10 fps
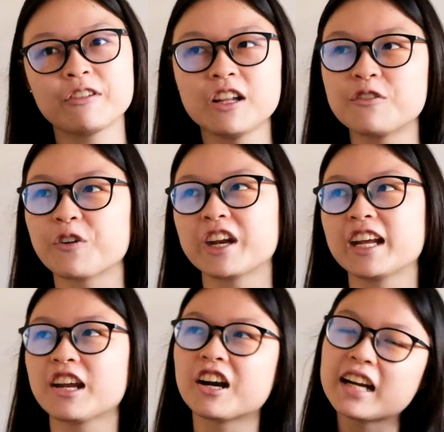We love
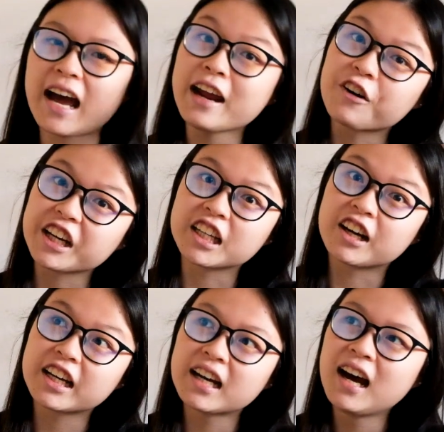hoarding yarn. I hoard
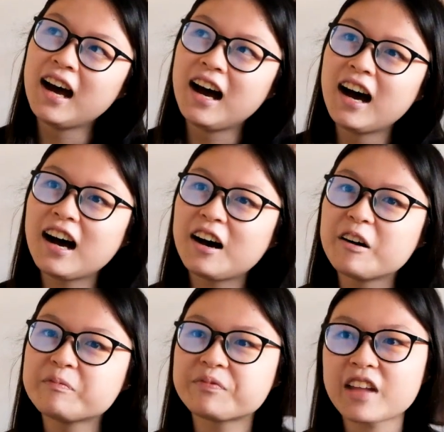yarn.
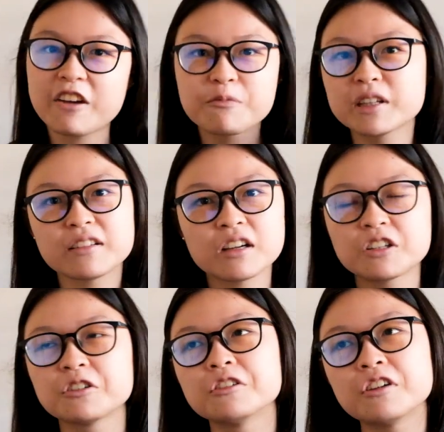I've been there
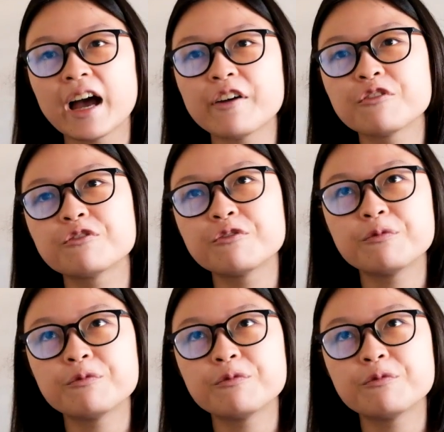too. I've